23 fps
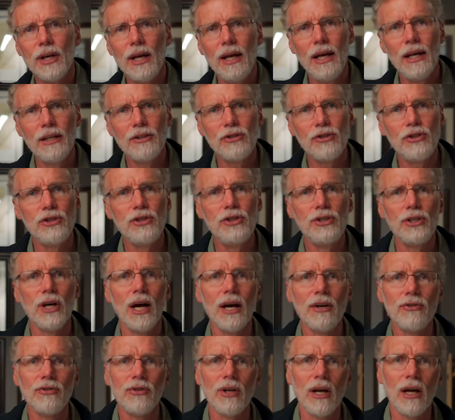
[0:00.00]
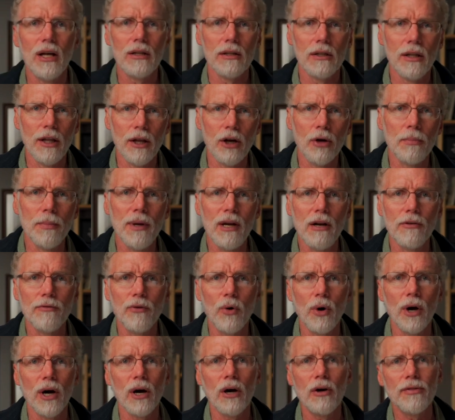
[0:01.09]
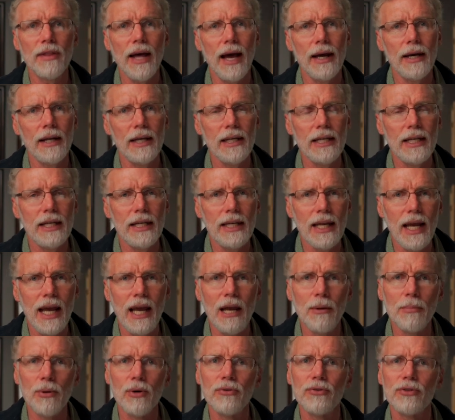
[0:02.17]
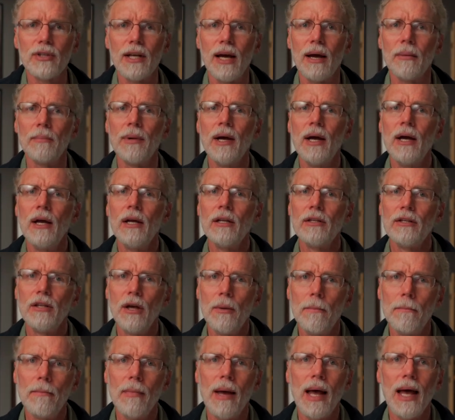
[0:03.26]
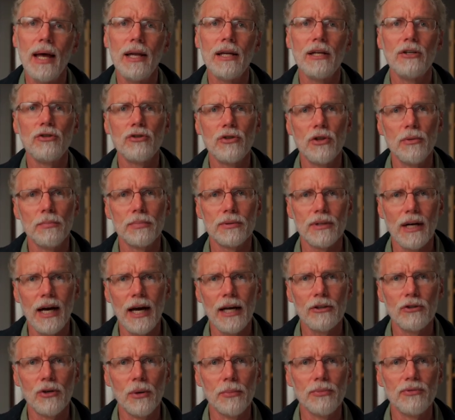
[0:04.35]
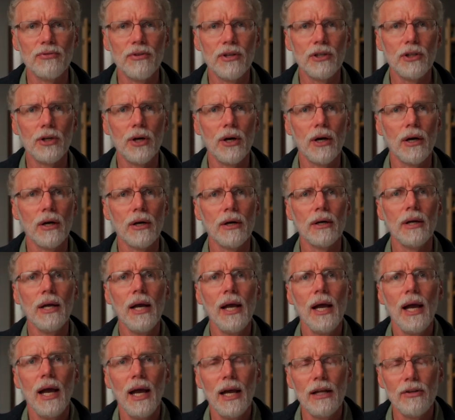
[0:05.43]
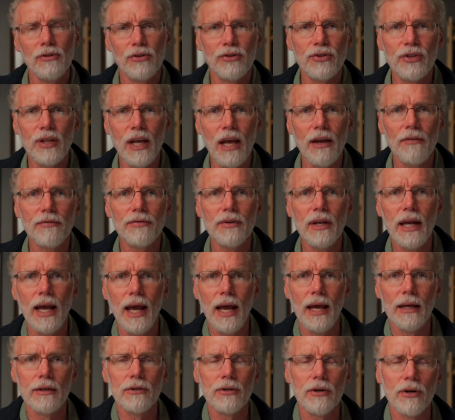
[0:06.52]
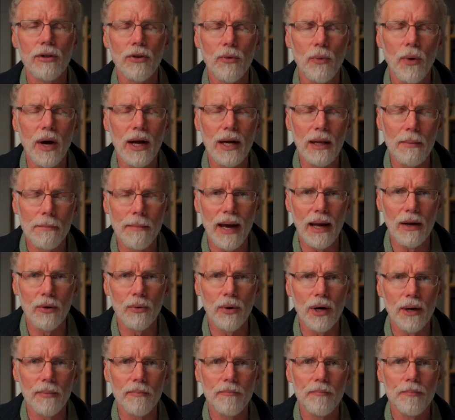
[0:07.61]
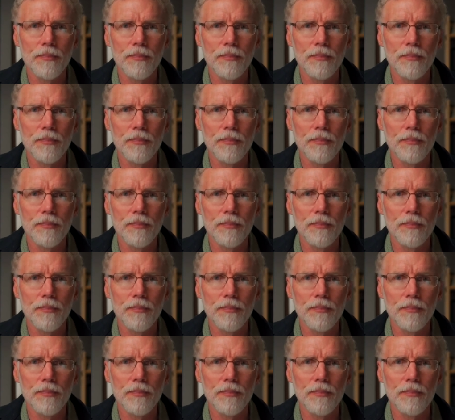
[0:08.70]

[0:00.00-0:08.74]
It's just a little bit of oil that enables them to manage the bridegroom's return and safely enter the wedding banquet.